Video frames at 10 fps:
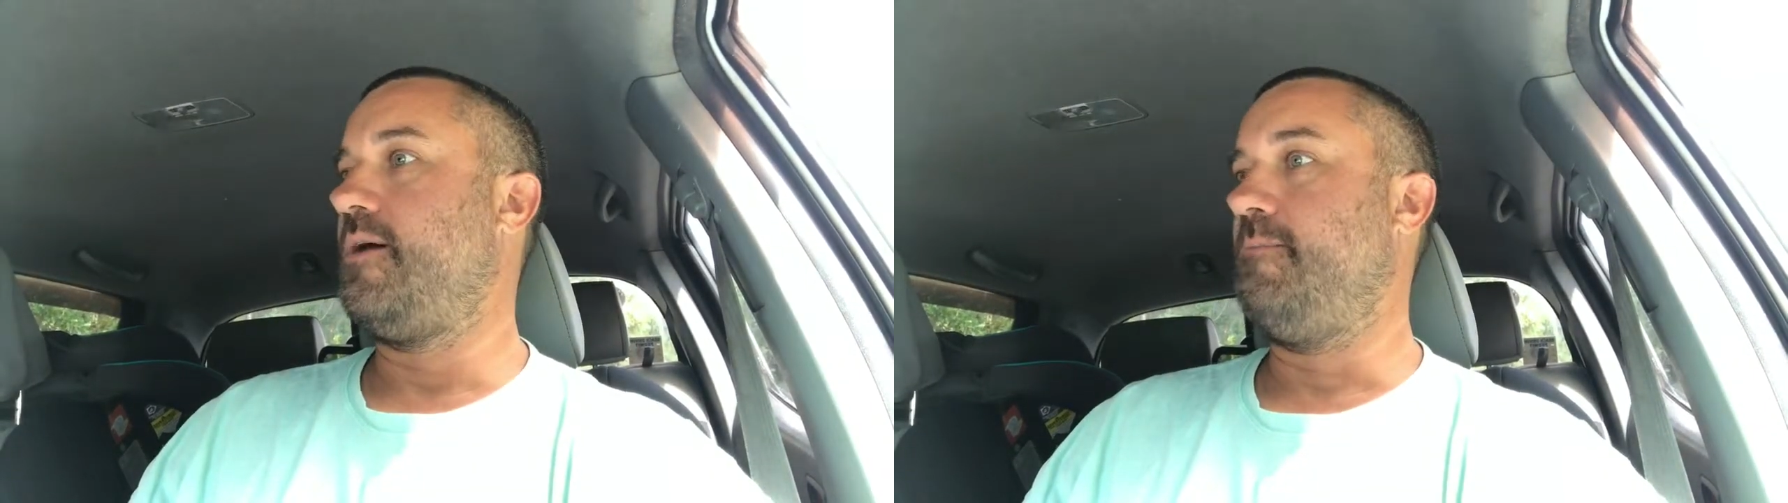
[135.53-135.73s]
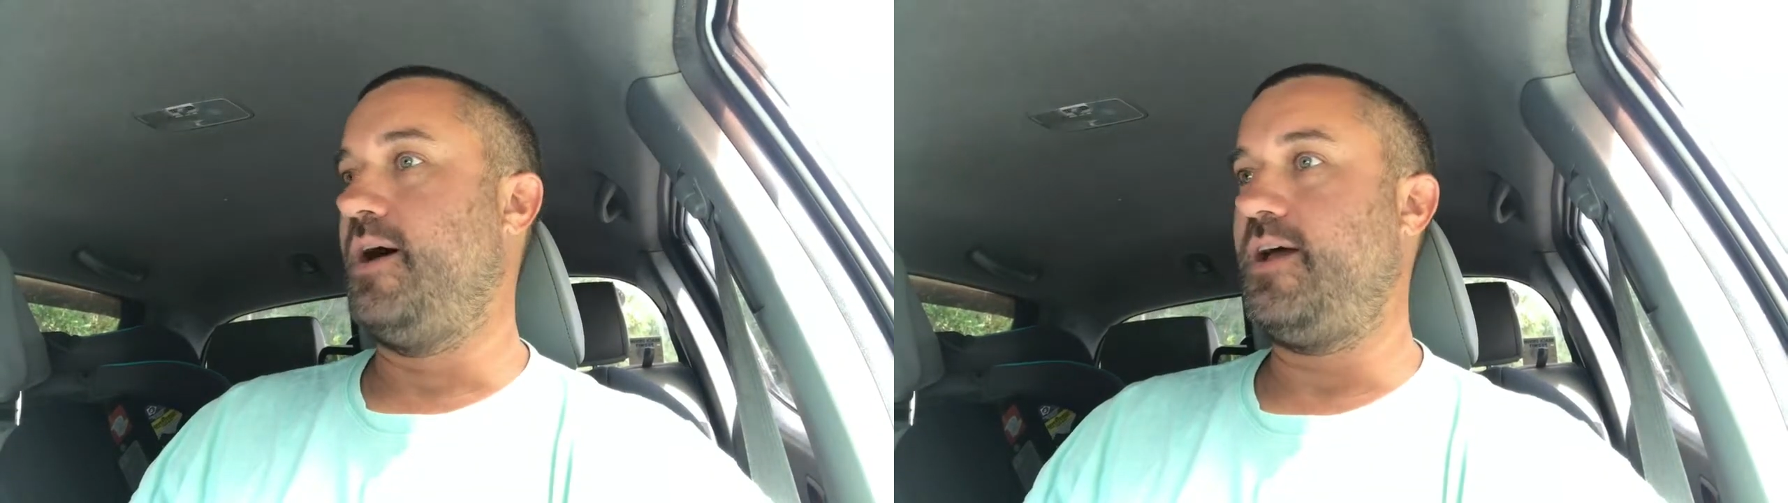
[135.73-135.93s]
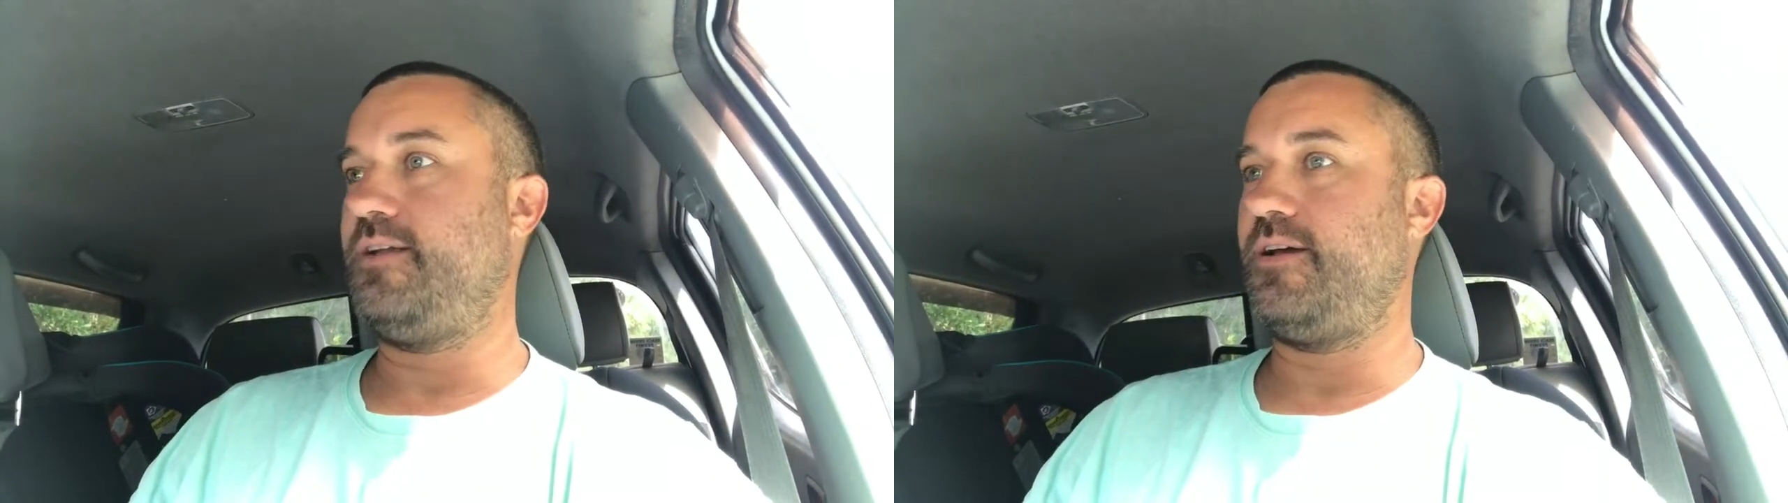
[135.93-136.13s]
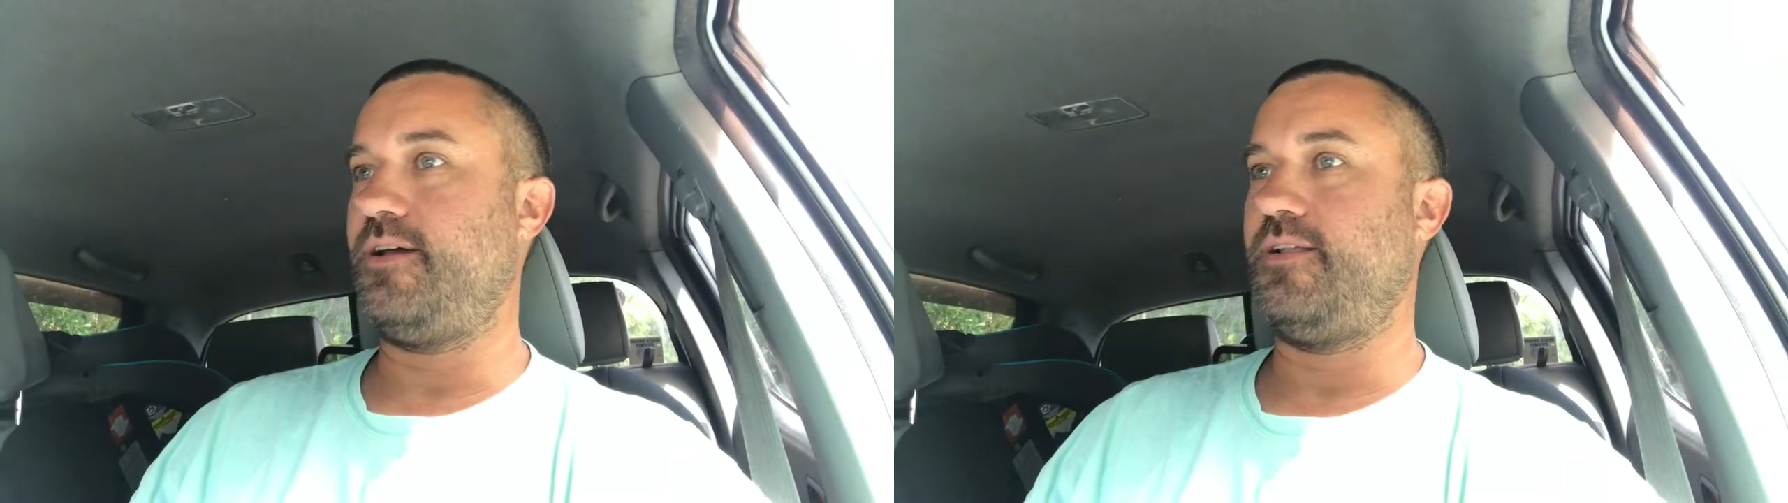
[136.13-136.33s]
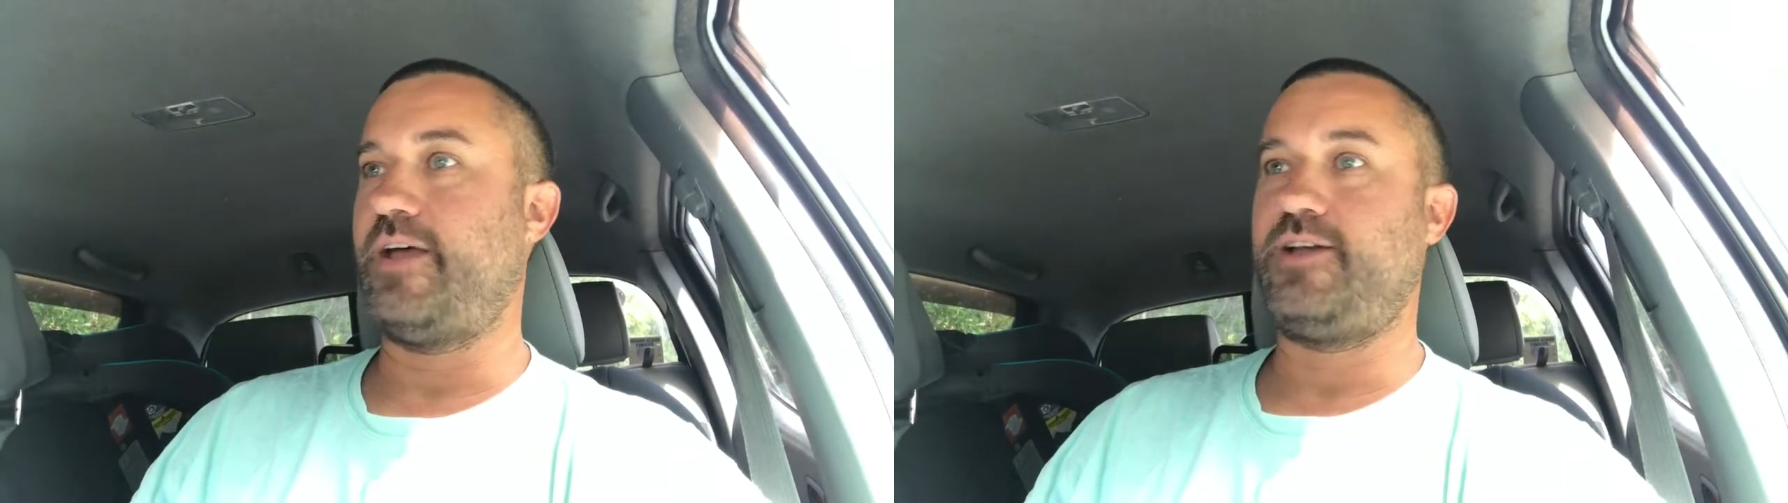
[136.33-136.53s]
But
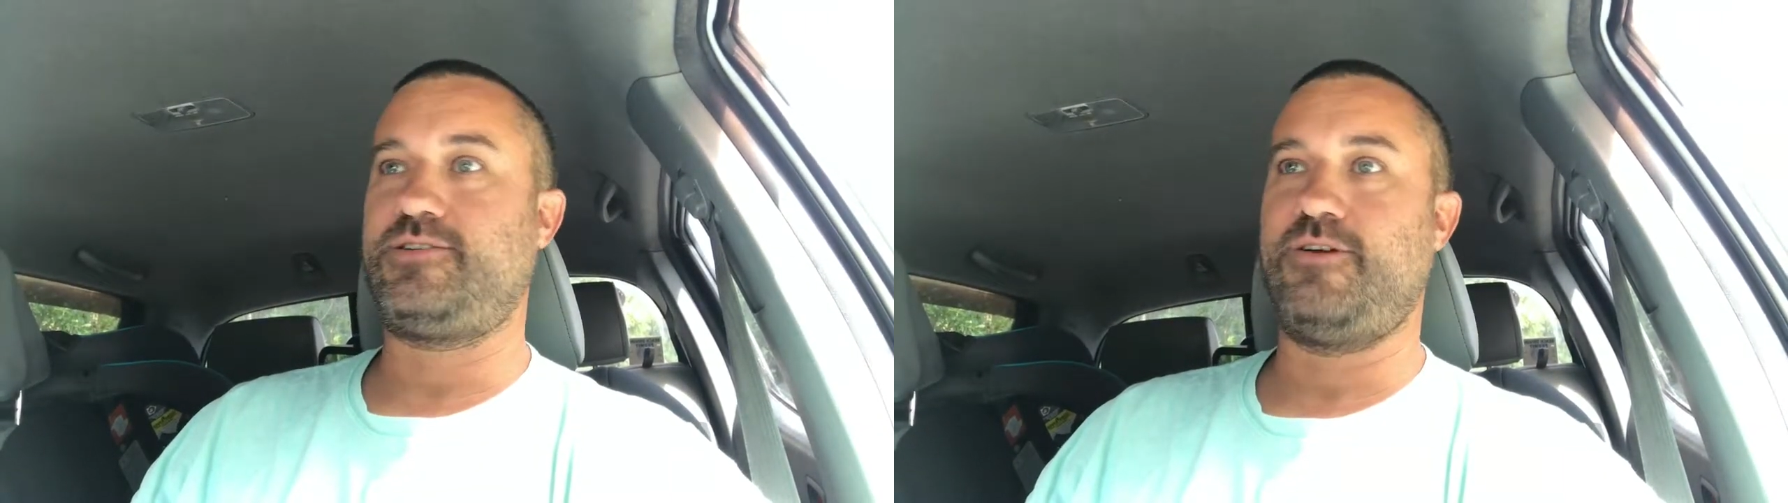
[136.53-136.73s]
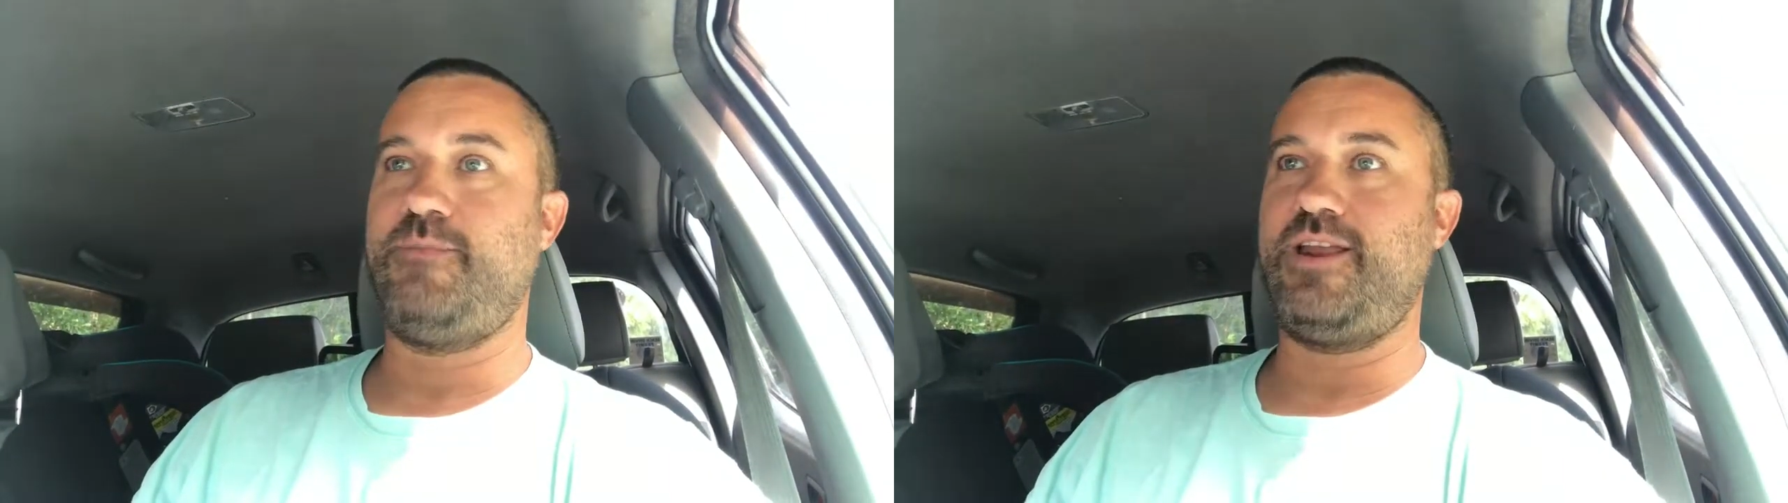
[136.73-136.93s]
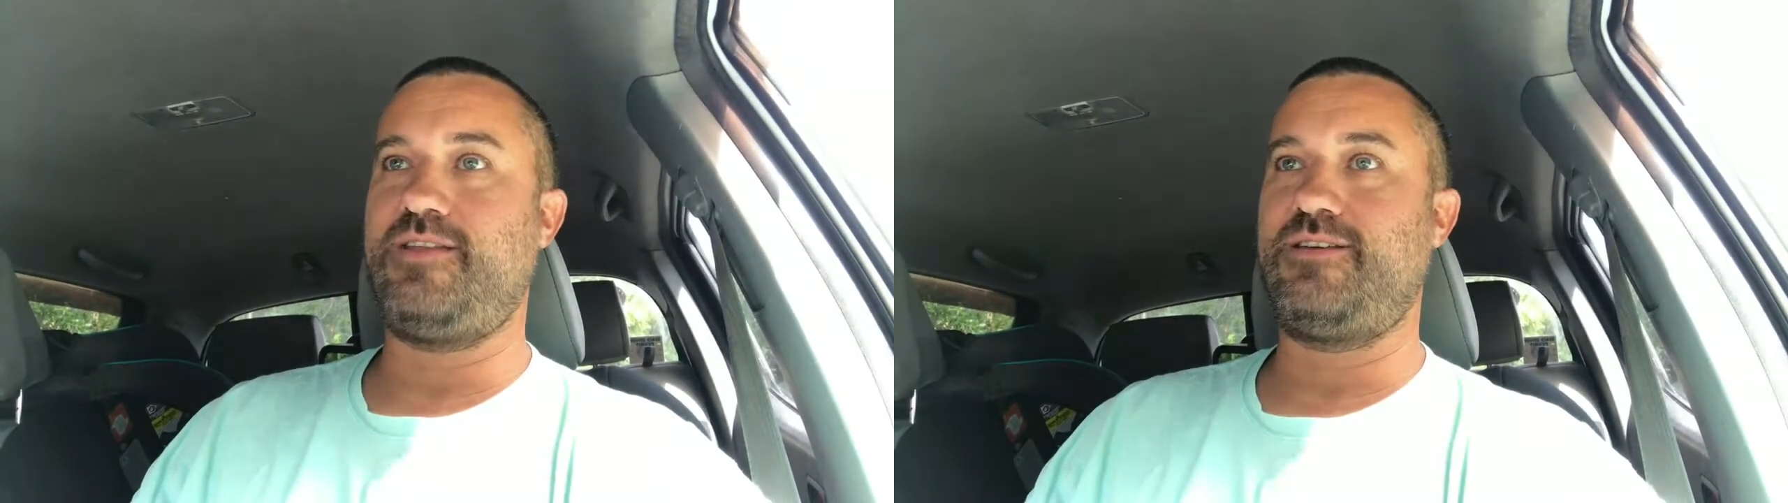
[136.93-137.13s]
like so many